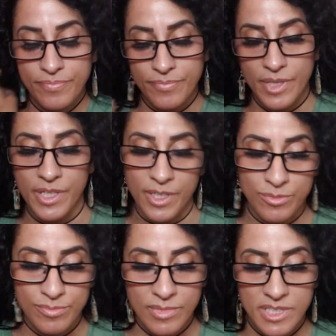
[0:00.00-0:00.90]
Anyhow,
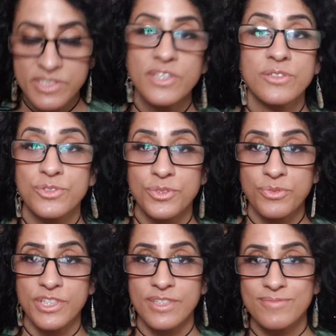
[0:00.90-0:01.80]
let's get into your
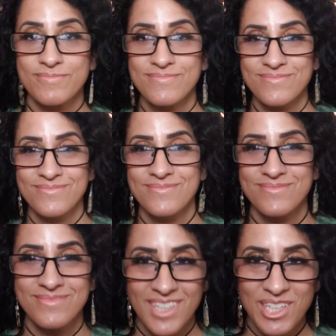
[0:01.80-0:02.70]
reading
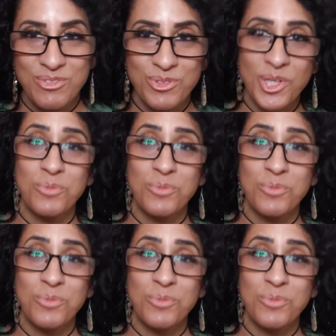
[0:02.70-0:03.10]
without